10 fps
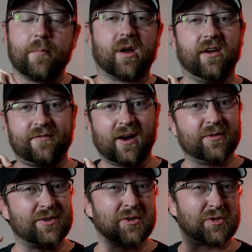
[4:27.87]
but I
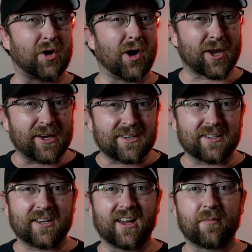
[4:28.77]
found that just talking to
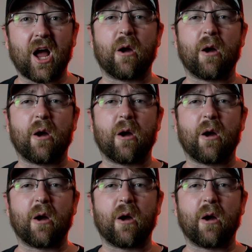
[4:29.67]
the camera,